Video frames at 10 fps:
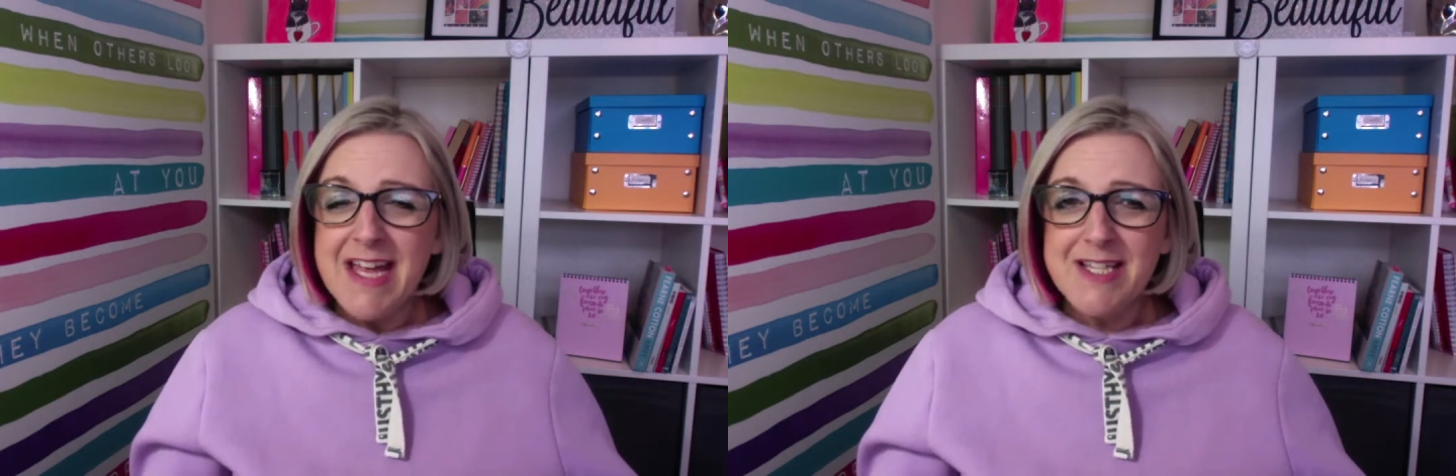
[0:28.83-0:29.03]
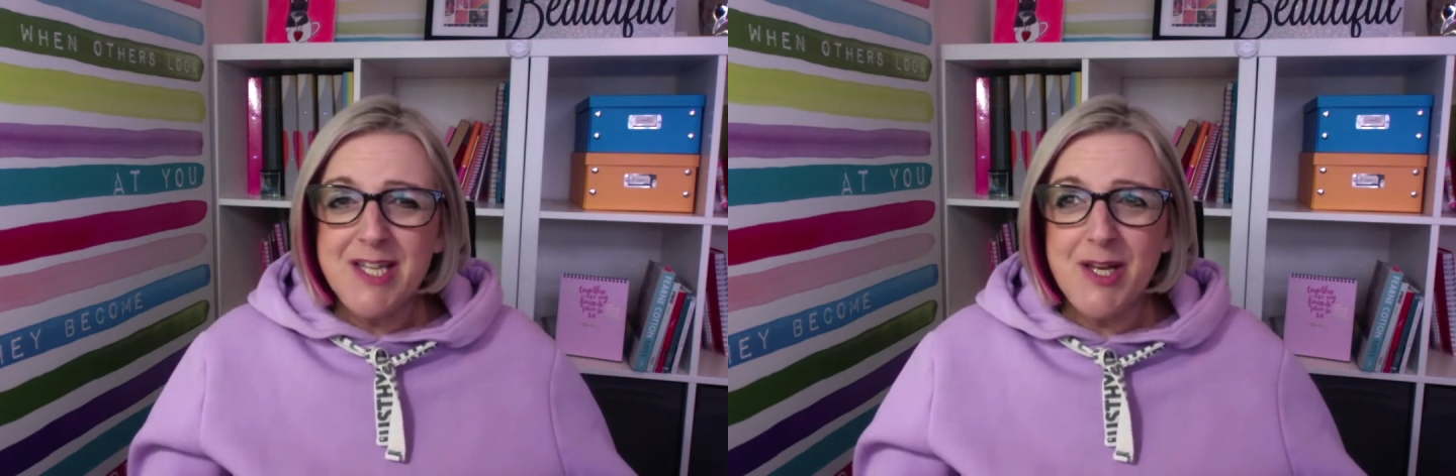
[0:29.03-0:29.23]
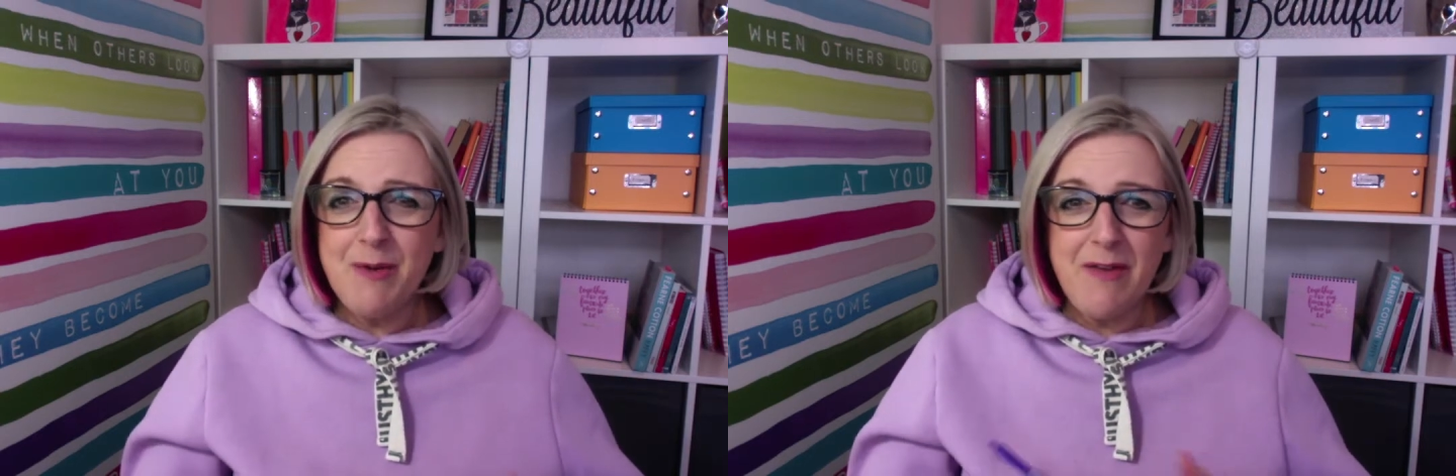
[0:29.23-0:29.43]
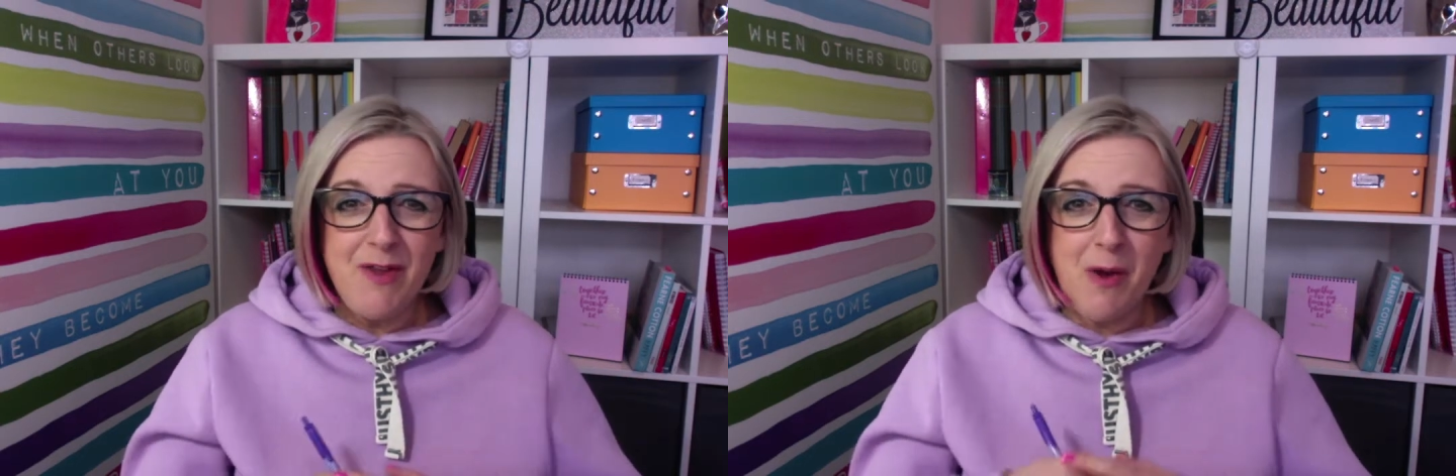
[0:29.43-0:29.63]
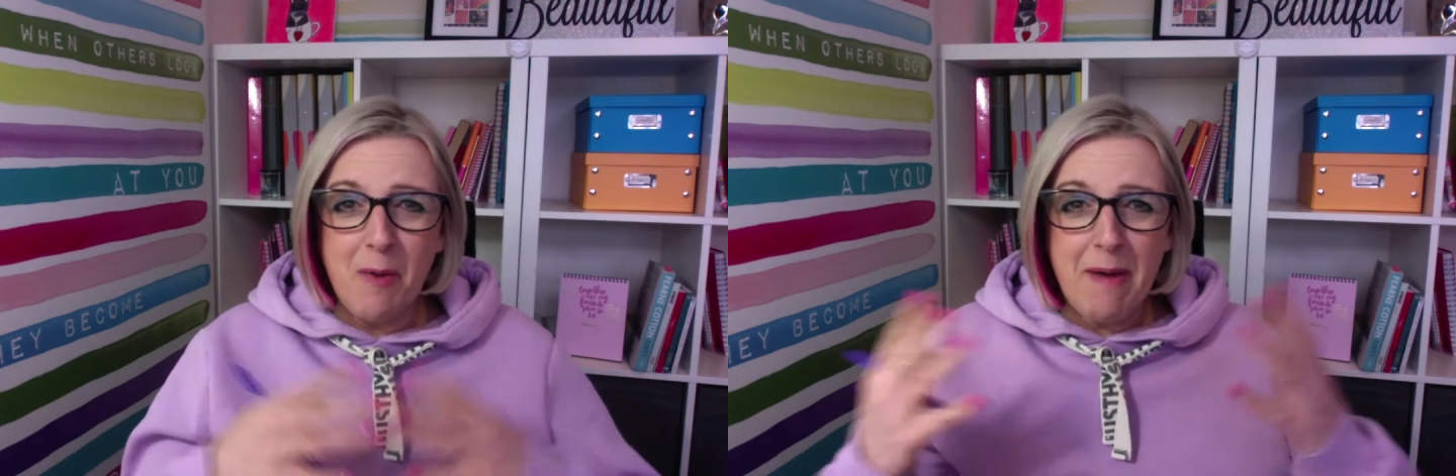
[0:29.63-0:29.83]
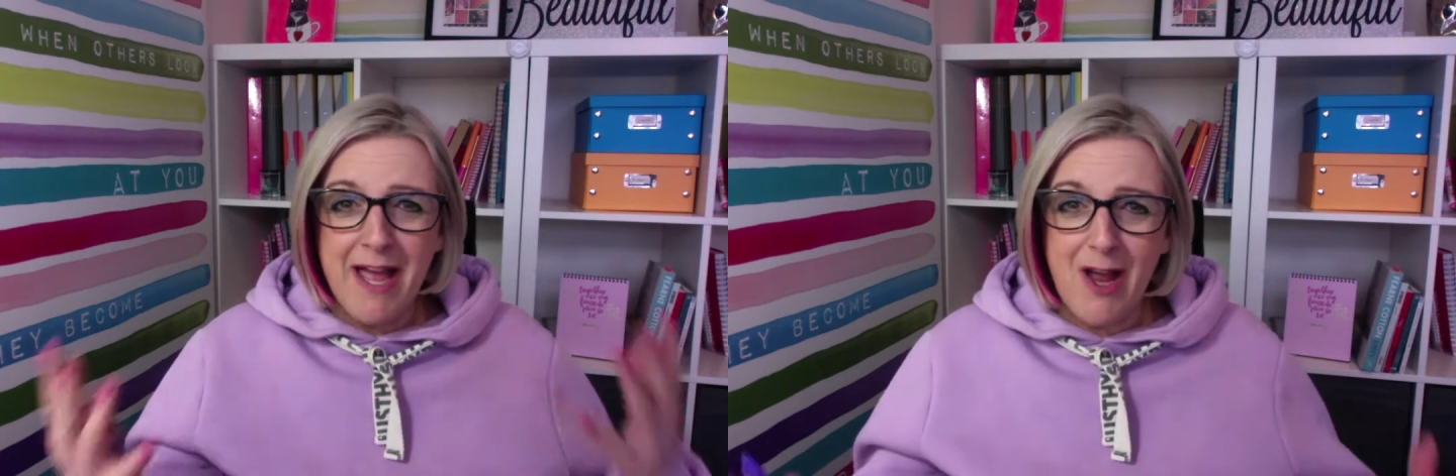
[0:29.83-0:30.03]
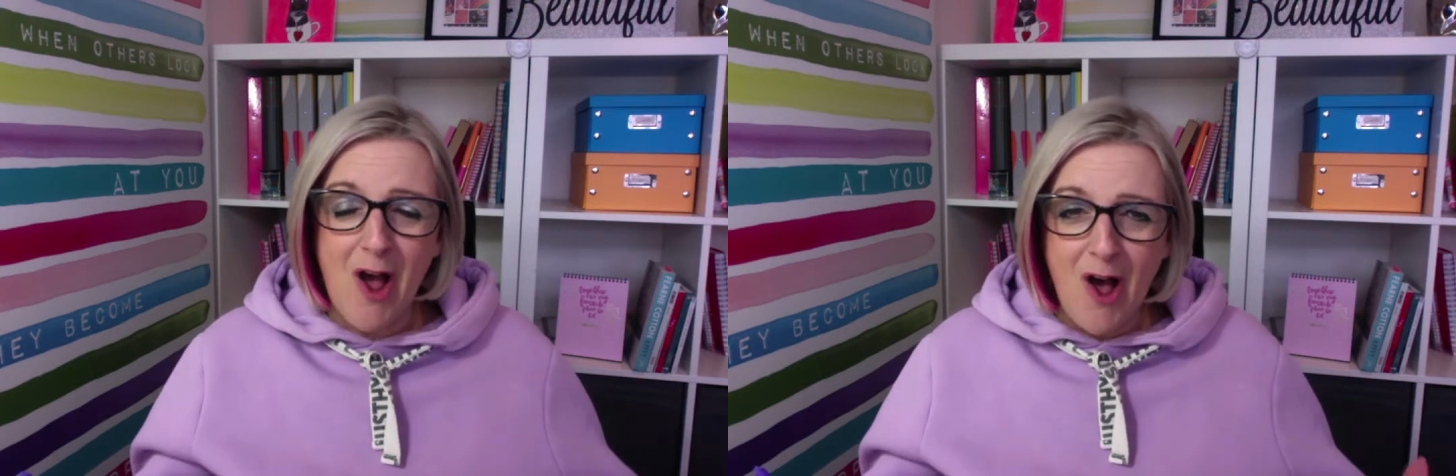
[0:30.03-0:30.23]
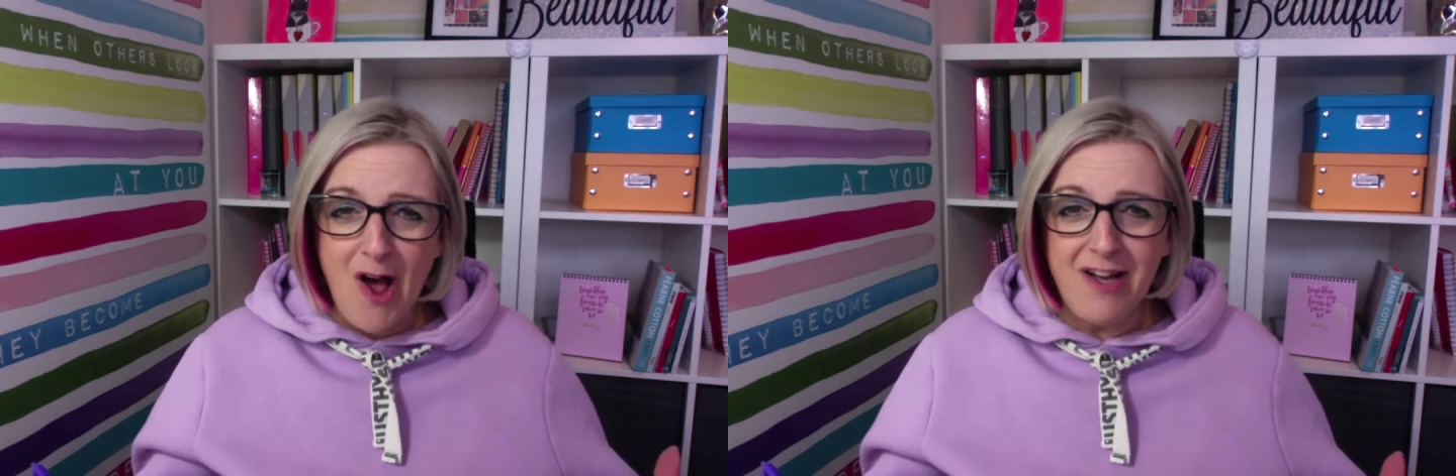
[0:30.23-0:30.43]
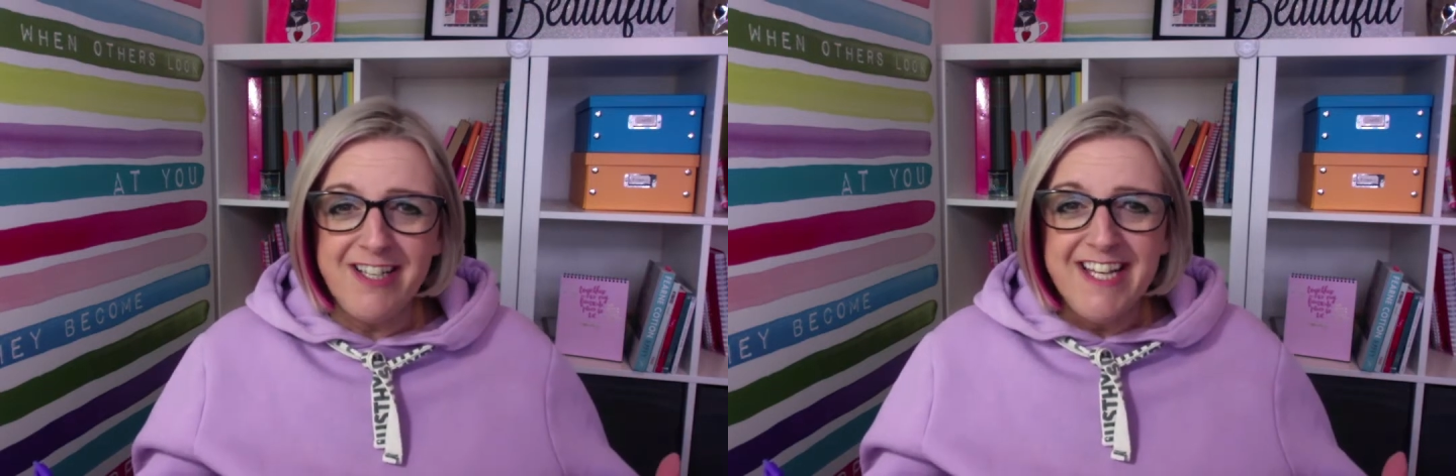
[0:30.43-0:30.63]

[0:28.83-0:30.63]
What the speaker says: to if you go and buy a car,